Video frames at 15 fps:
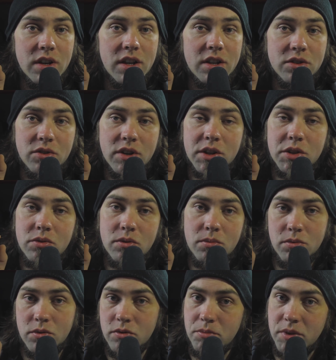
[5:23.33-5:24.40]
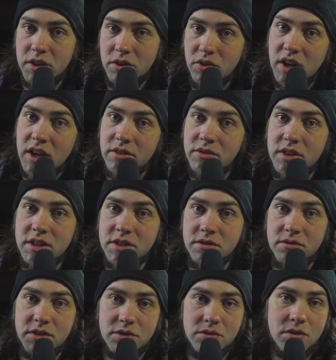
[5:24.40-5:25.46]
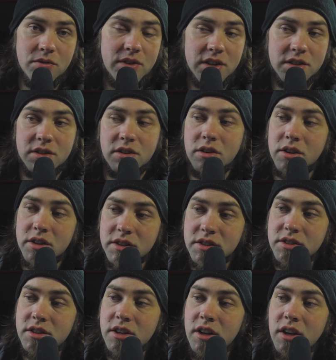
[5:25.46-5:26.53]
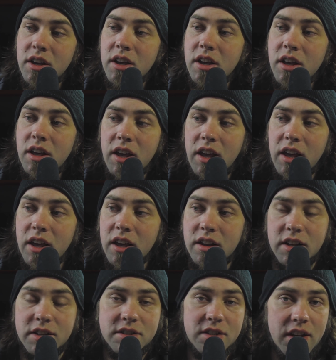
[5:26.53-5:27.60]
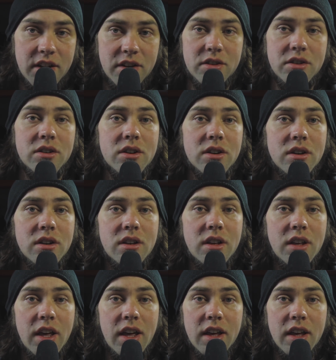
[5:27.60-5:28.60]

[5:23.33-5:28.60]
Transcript: and trying to improve my craft as a visual effects artist and as an editor.